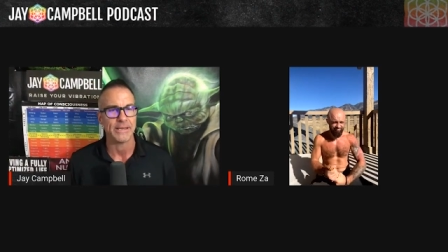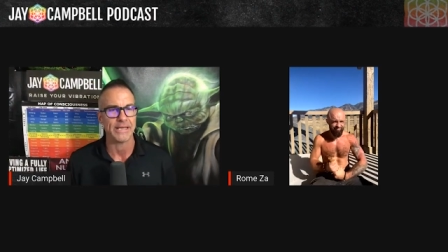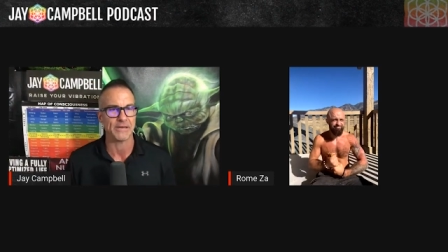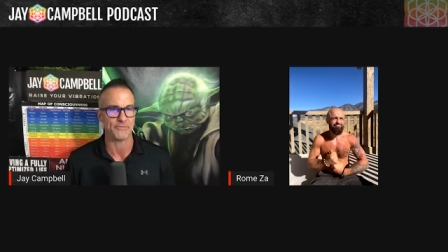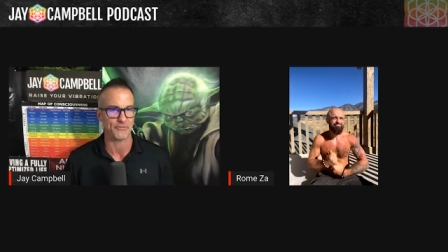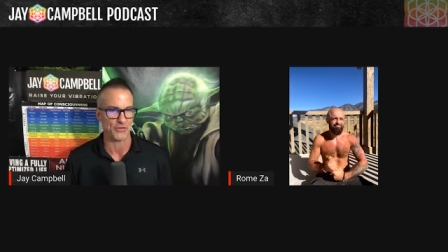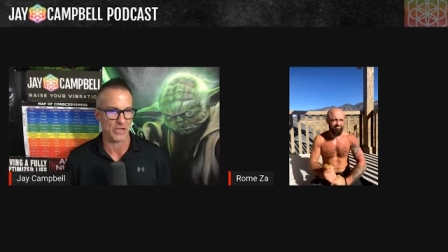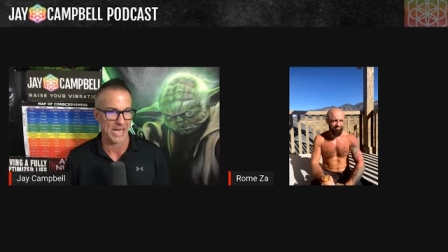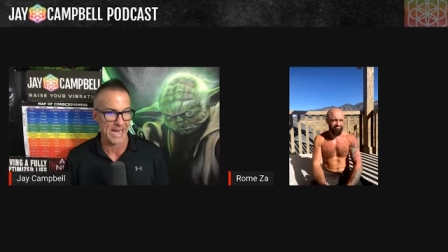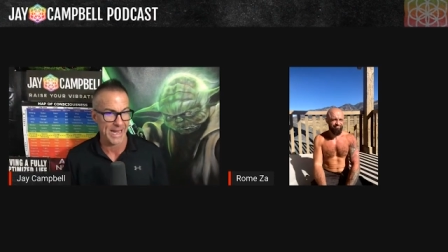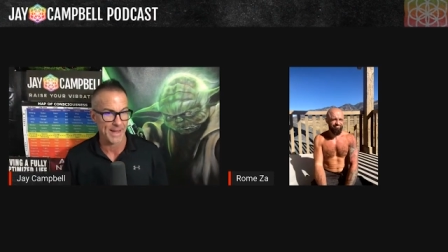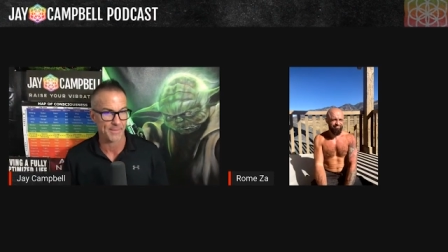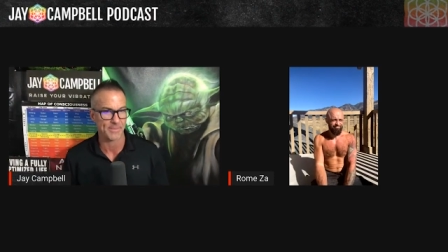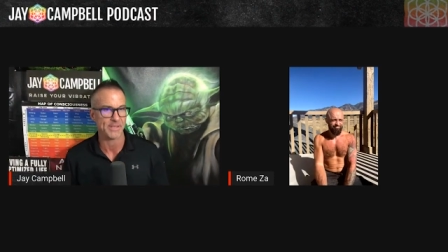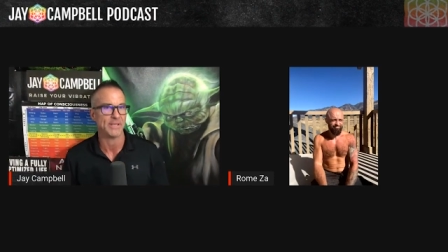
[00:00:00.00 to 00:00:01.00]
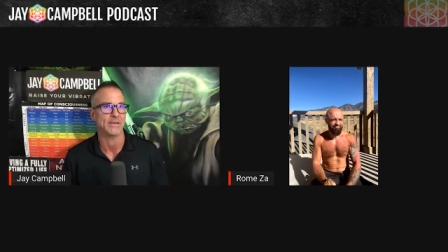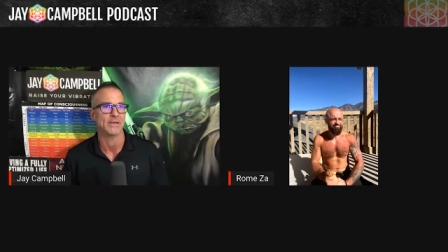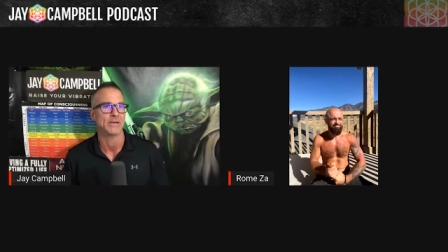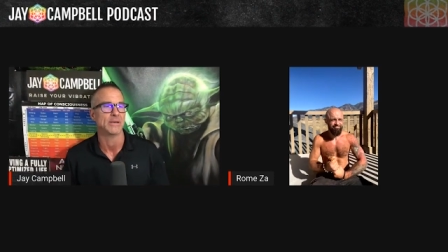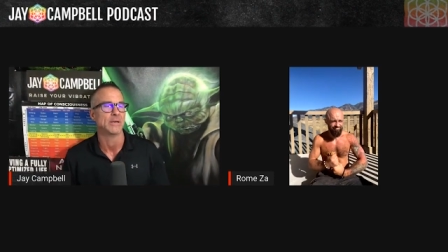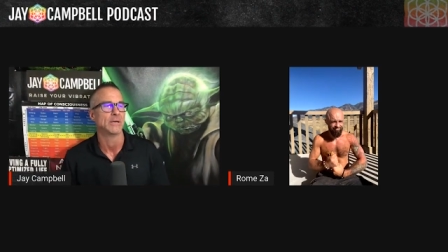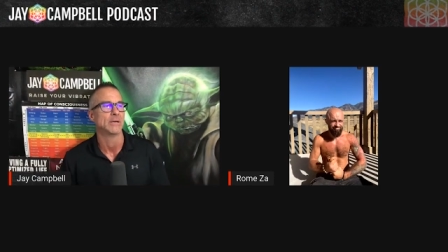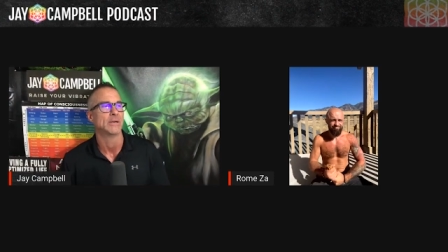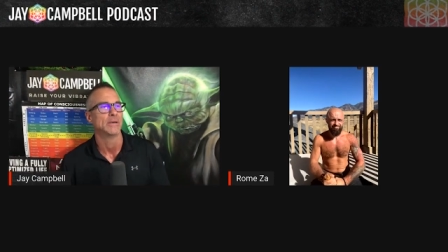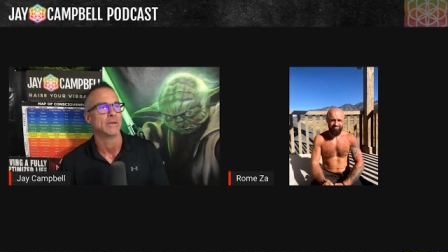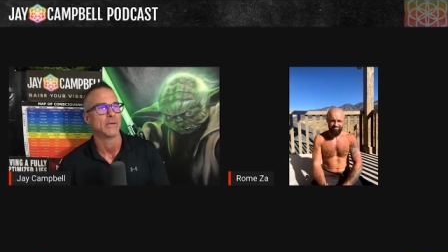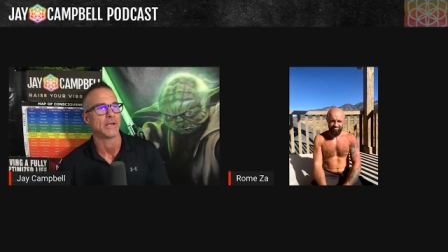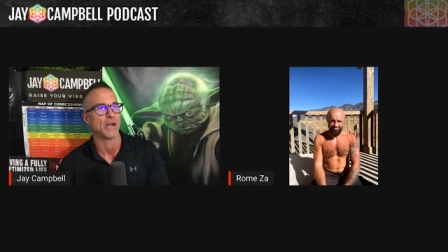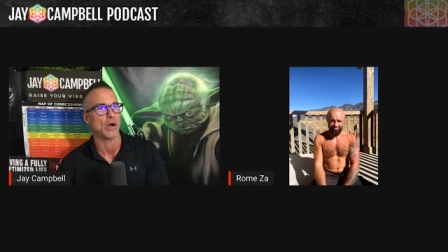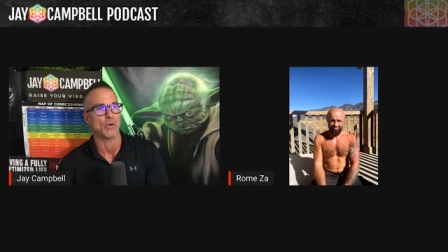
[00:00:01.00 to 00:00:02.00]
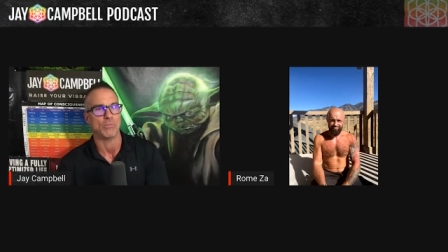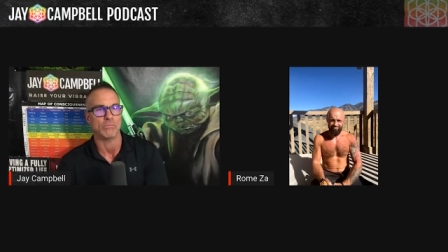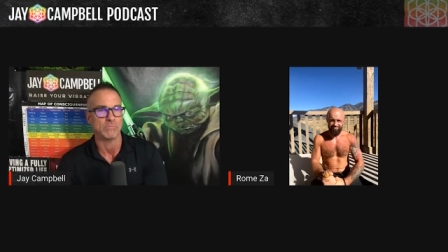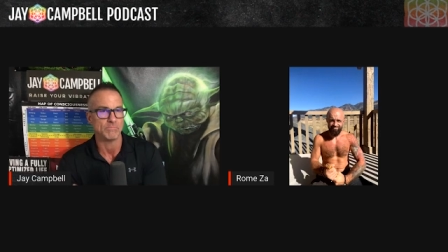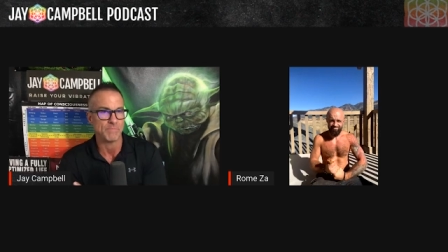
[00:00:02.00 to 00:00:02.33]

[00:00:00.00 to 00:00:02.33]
inflamed, you know,